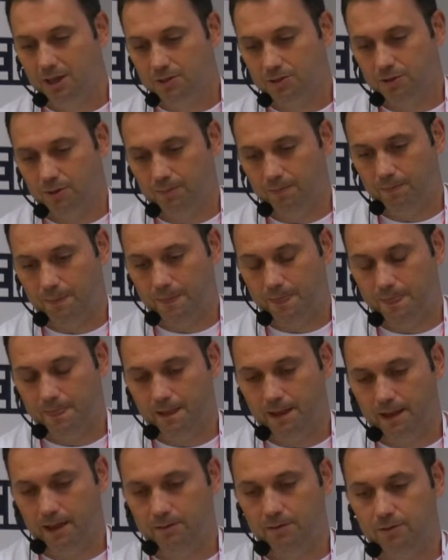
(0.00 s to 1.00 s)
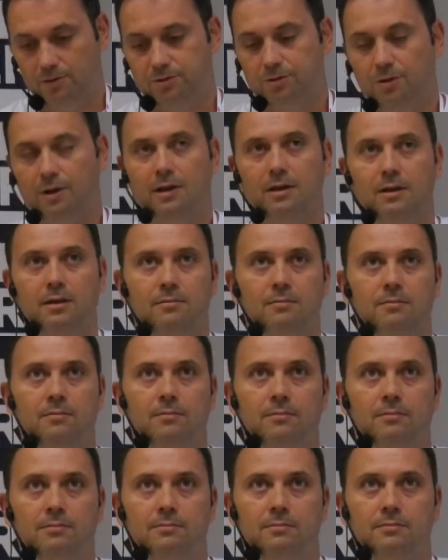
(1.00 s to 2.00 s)
So, and also
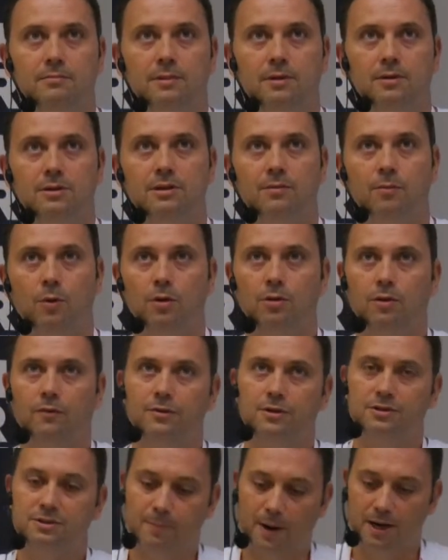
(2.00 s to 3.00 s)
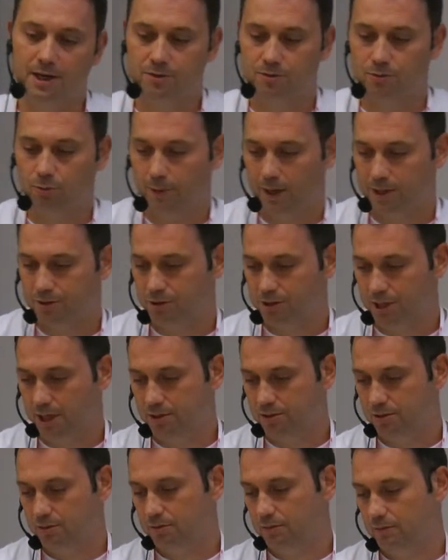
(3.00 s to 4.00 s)
I'm in the board of the Spanish Drupal
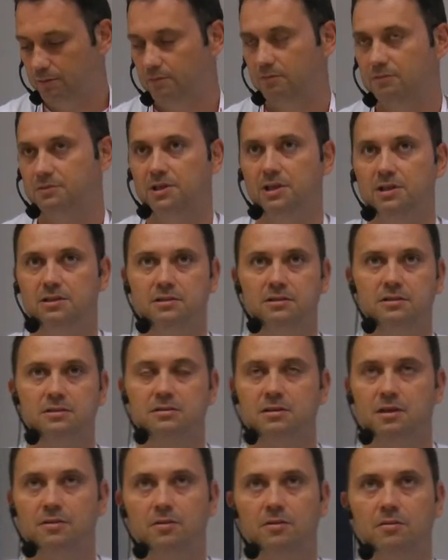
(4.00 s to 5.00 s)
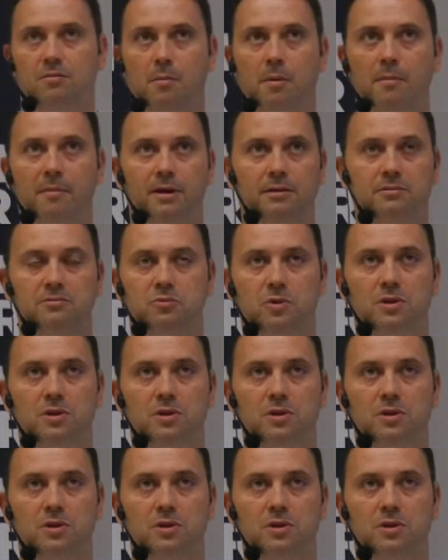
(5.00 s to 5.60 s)
Association since, I remember,